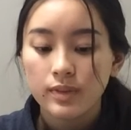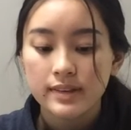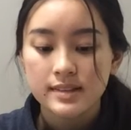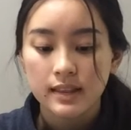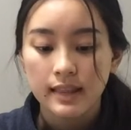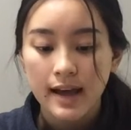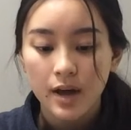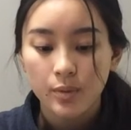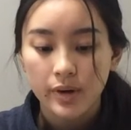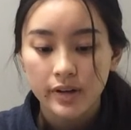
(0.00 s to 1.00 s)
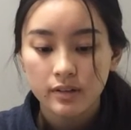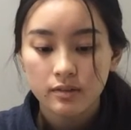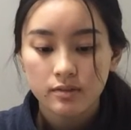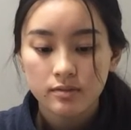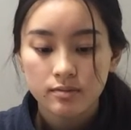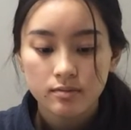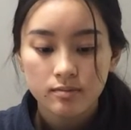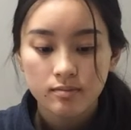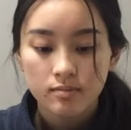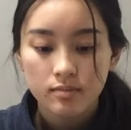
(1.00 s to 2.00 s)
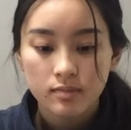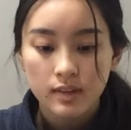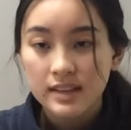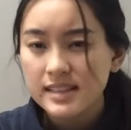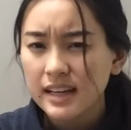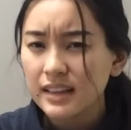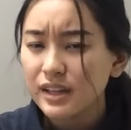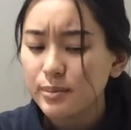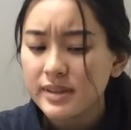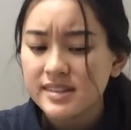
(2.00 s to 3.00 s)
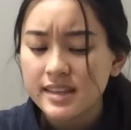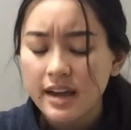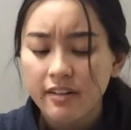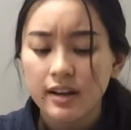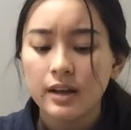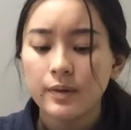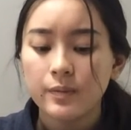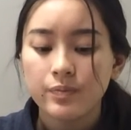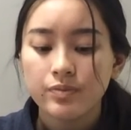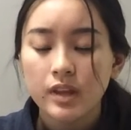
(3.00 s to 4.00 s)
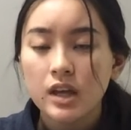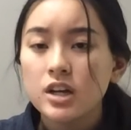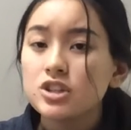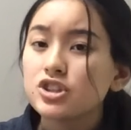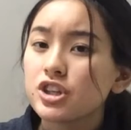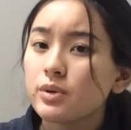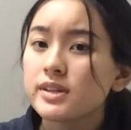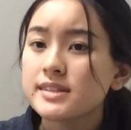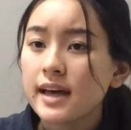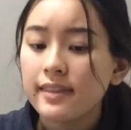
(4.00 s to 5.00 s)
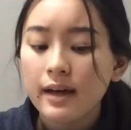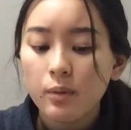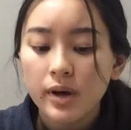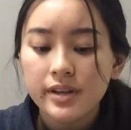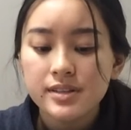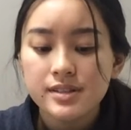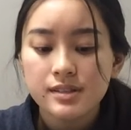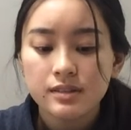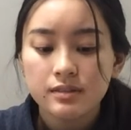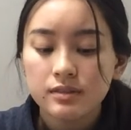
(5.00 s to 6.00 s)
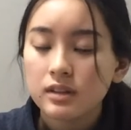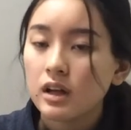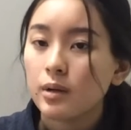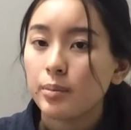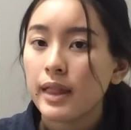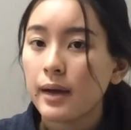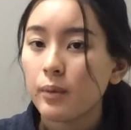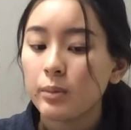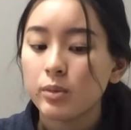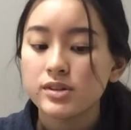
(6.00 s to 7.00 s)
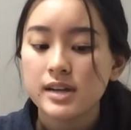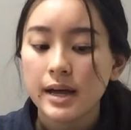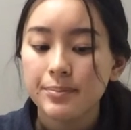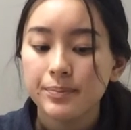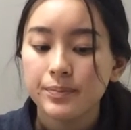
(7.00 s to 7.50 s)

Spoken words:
That's a loud one. Is that a little bit scary? Do you know what sound that was? I'll play it one more time.